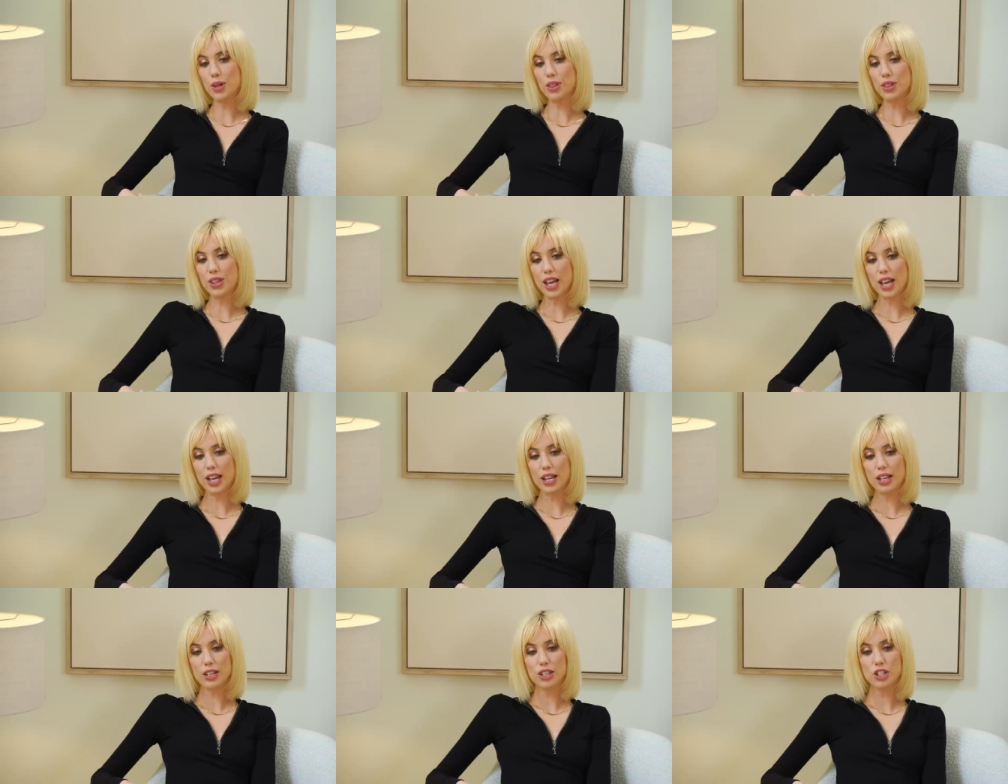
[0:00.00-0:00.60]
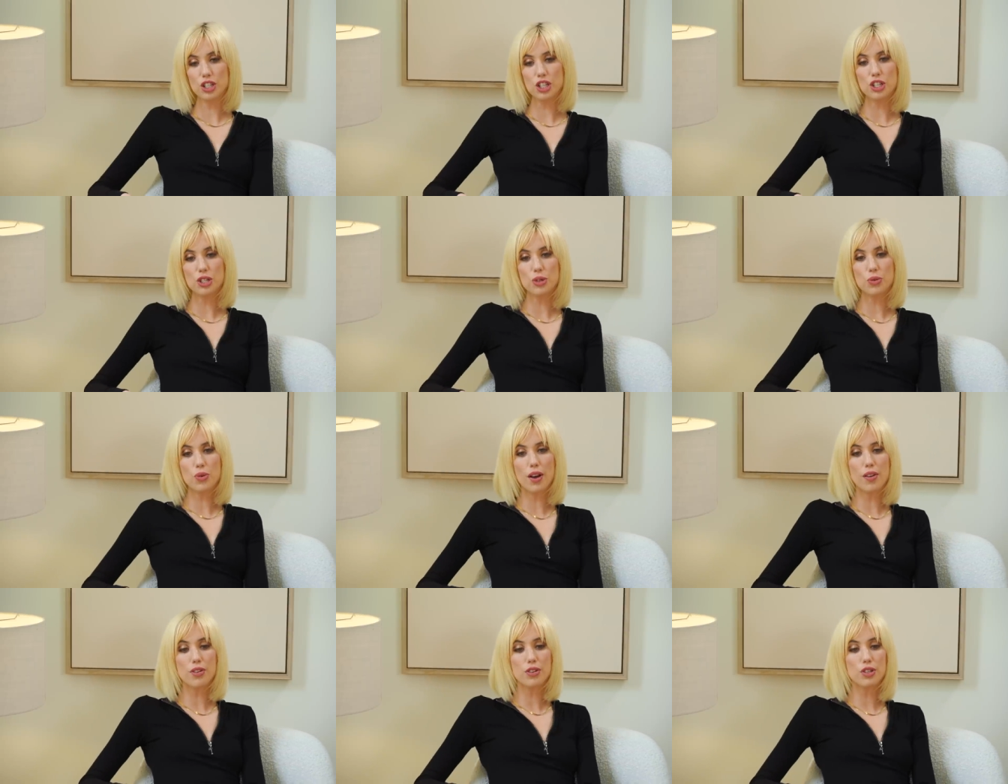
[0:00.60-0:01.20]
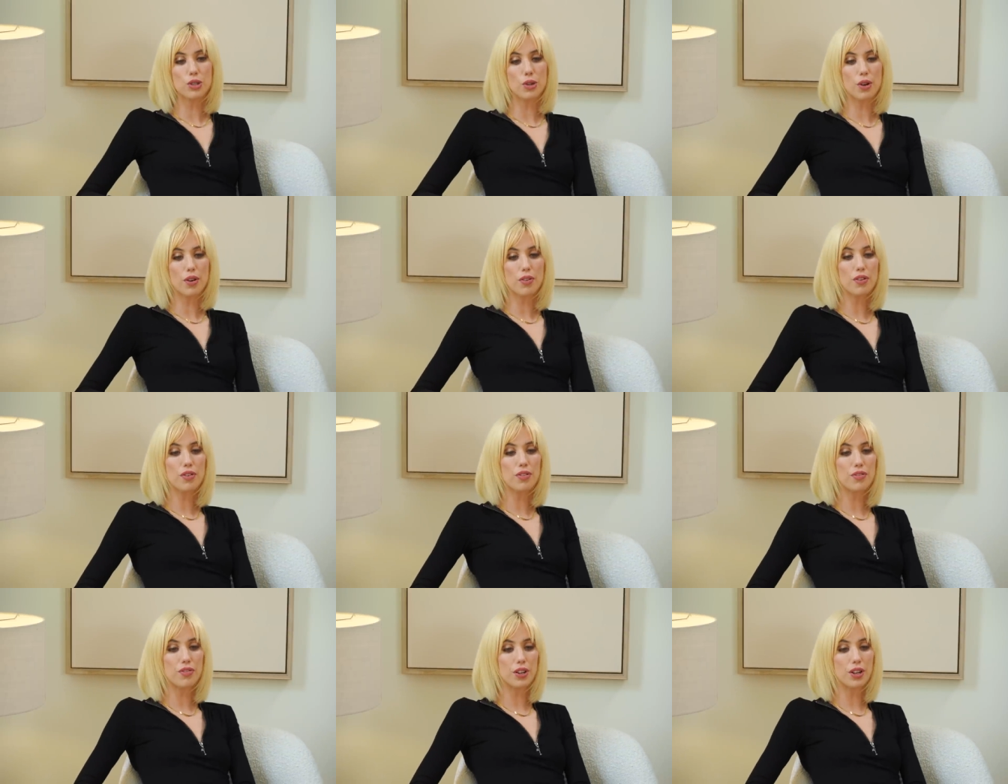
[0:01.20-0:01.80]
but then, did you uh, do you
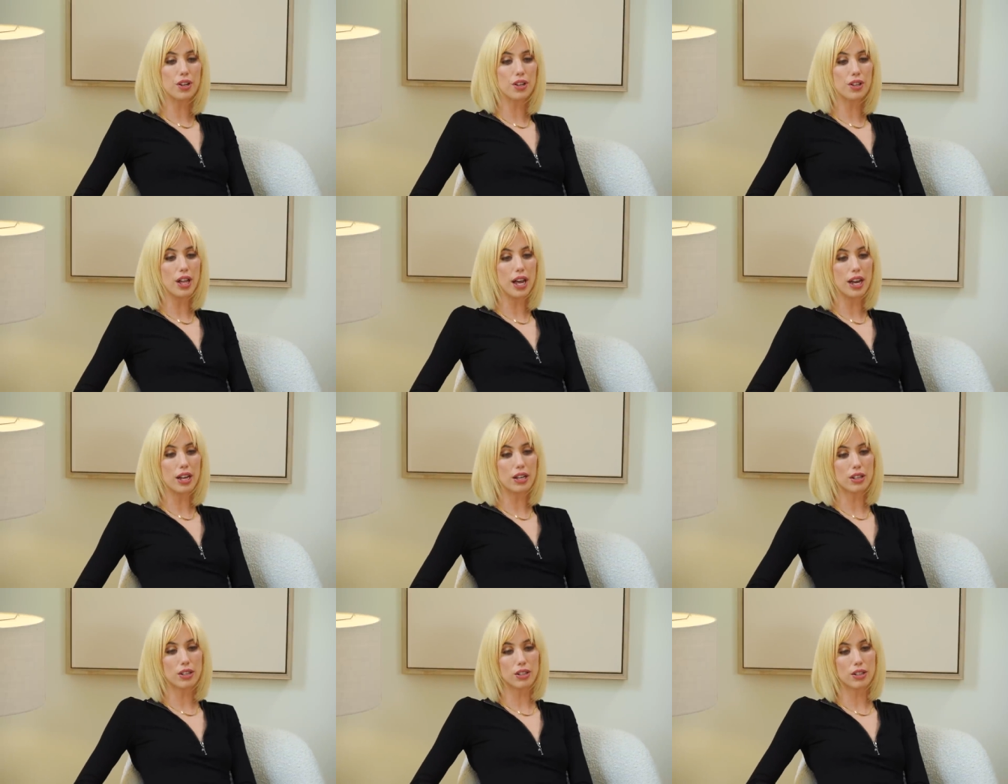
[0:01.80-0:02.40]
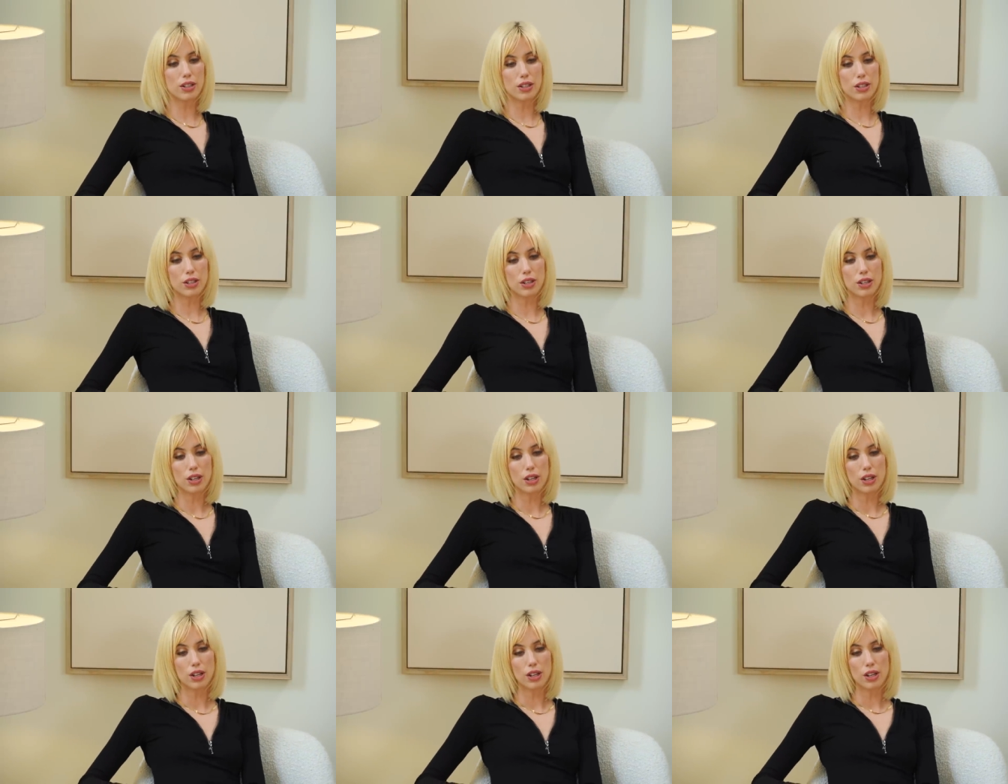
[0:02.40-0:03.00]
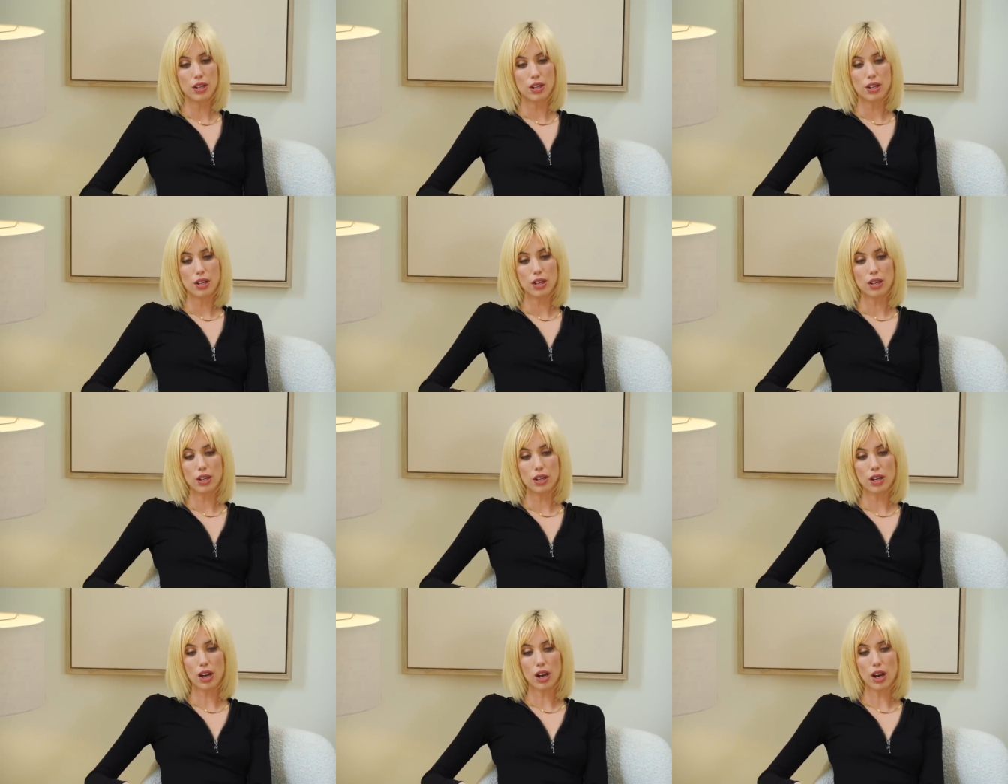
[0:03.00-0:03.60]
ever feel like?
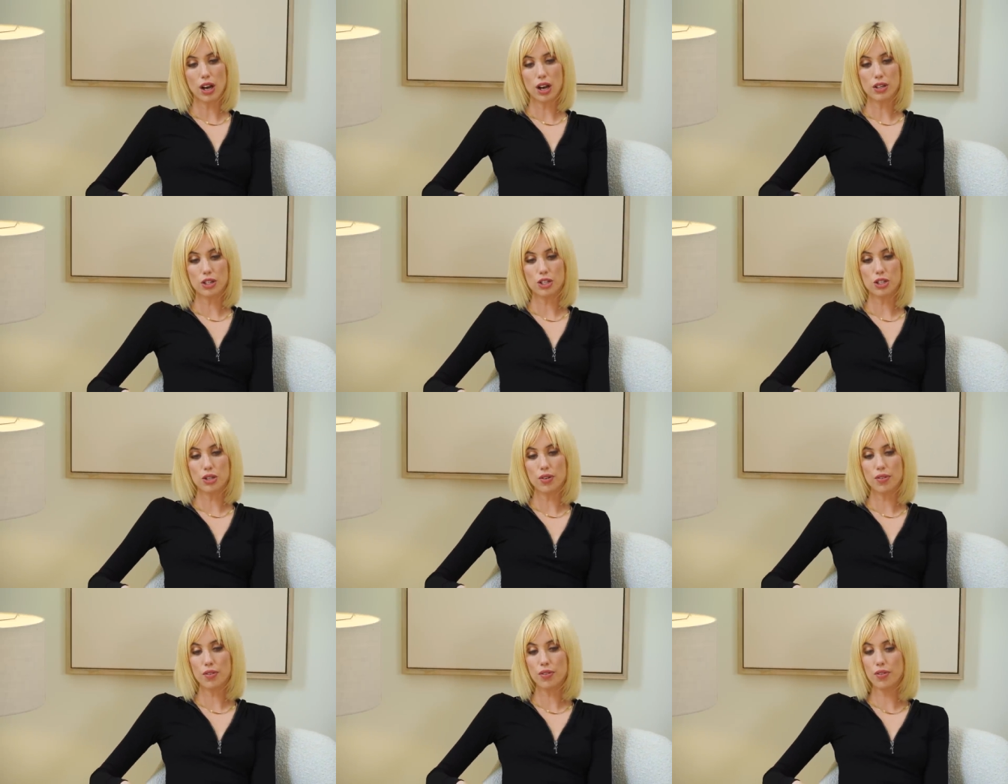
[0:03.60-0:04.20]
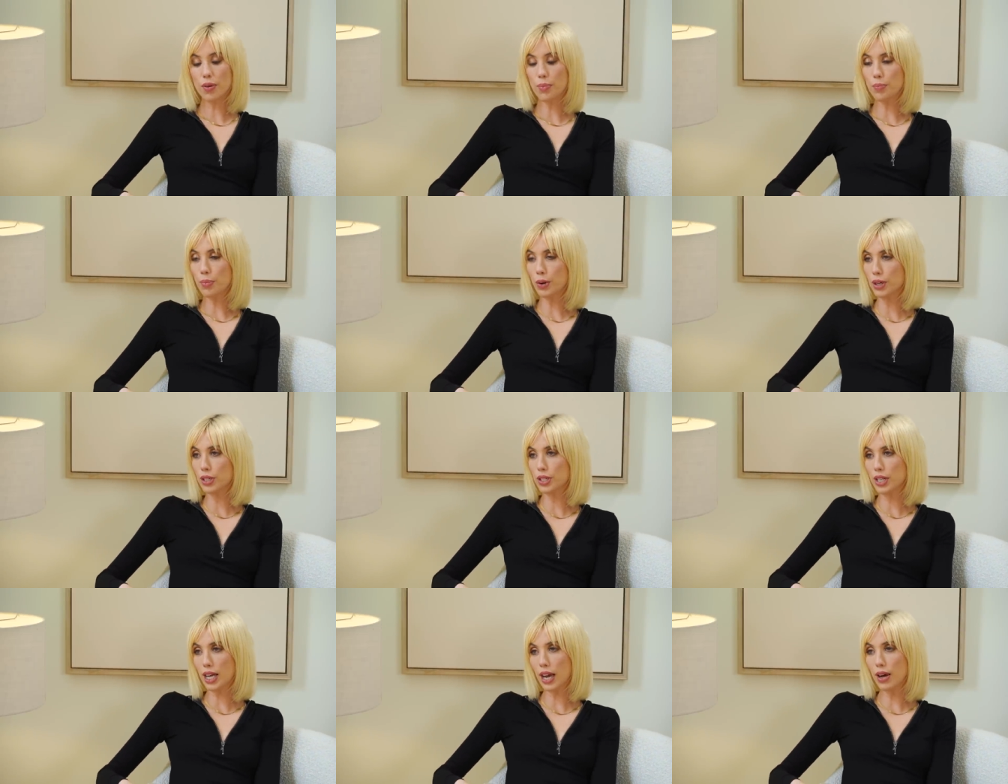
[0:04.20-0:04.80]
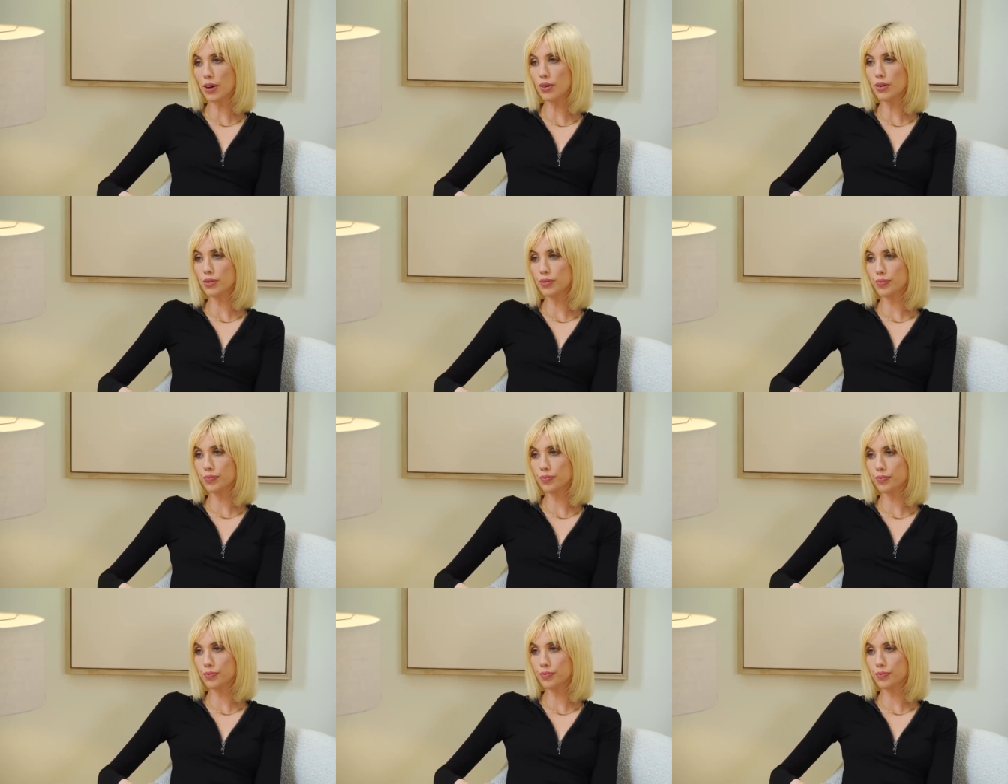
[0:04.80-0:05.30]
Uh, did you ever feel burnt out?